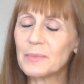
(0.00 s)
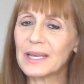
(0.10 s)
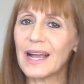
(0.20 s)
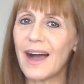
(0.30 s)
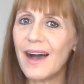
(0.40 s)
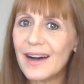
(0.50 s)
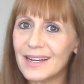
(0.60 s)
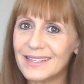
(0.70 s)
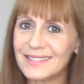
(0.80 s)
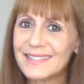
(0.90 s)

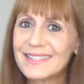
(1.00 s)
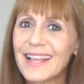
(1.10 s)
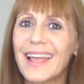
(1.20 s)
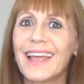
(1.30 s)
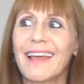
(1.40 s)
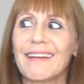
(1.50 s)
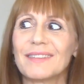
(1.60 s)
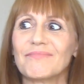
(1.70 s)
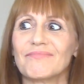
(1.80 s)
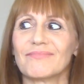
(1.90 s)
Because
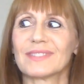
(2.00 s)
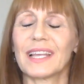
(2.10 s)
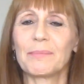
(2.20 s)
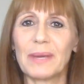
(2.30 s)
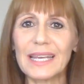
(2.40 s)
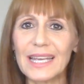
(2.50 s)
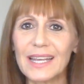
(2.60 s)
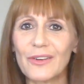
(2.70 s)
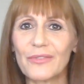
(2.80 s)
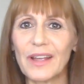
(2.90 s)
it's like
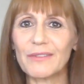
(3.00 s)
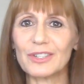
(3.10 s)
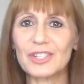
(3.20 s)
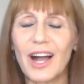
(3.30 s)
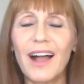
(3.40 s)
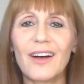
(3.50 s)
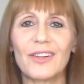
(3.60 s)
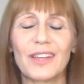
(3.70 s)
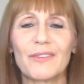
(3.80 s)
picking your favorite child.